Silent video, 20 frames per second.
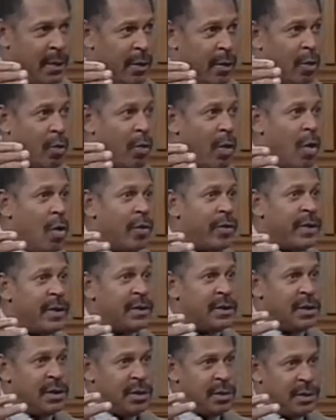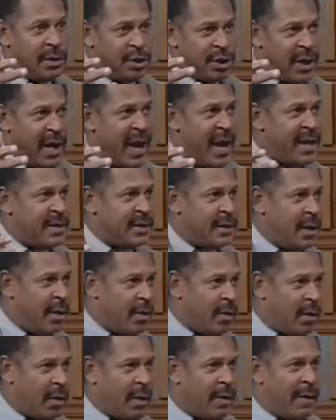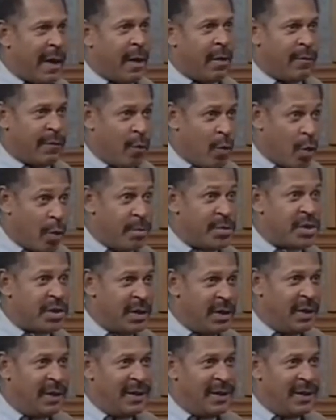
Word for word: the, growth into jazz and other art forms,